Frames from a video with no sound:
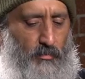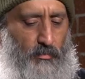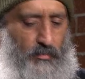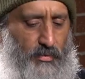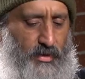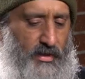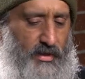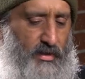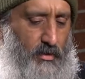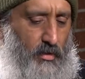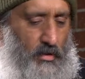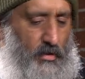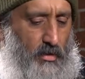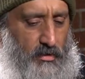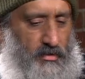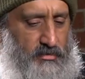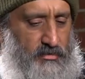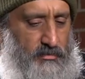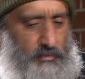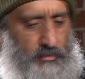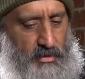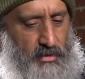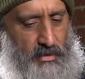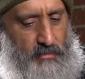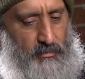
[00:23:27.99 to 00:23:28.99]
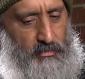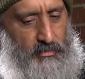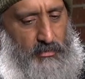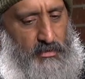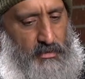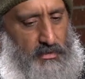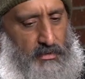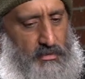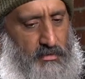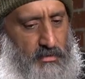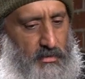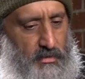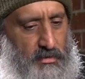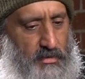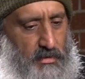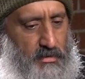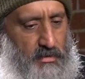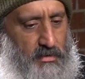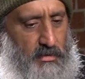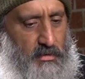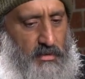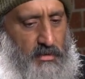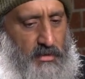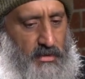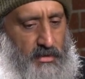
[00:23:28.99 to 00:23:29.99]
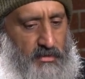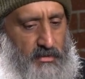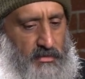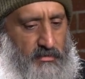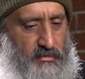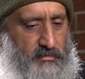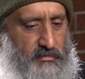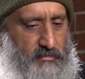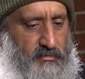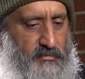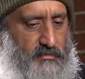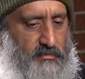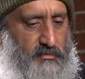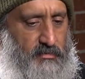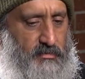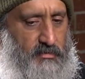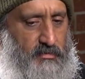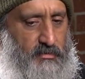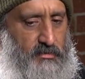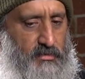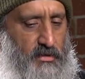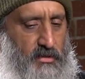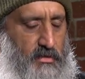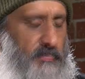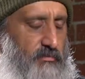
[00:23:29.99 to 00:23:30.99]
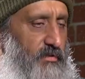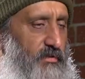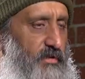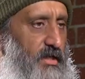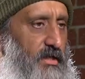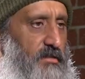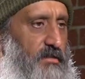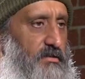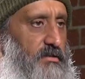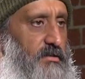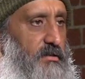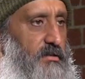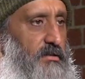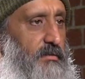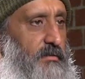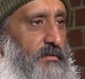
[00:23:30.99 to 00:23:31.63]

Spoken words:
bringing art to a neighborhood is gentrification?